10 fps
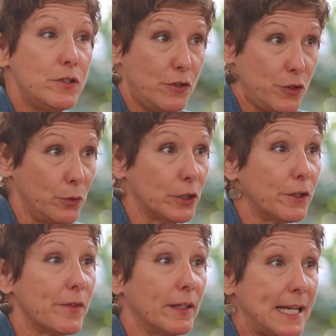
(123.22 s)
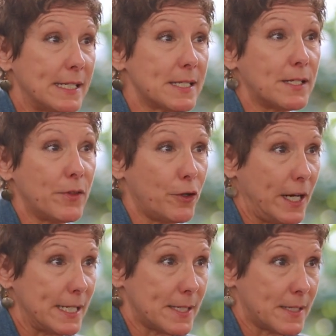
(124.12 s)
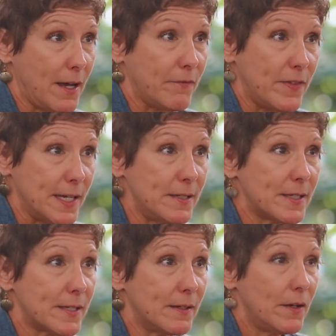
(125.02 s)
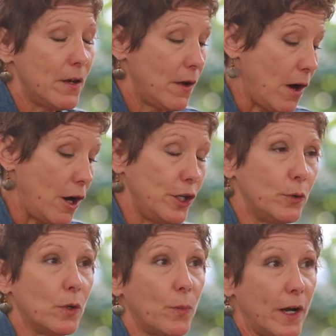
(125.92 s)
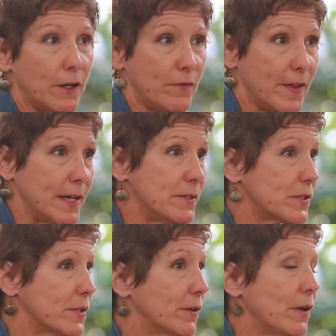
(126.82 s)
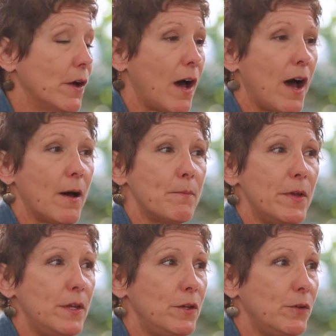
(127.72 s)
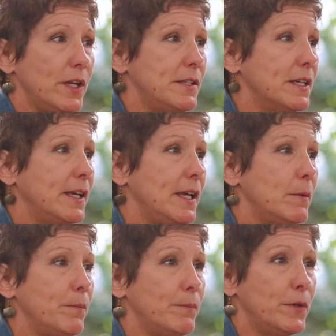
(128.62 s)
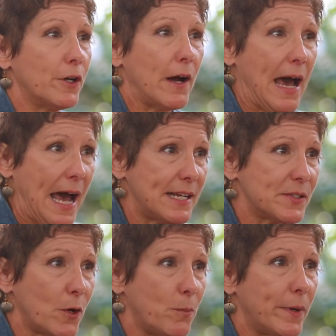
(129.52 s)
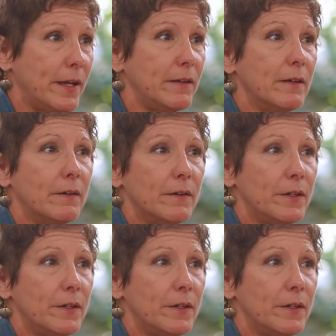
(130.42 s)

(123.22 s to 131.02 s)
did you learn the latest and the greatest of this? Are you aware of this? Um, you need to keep your eyes open,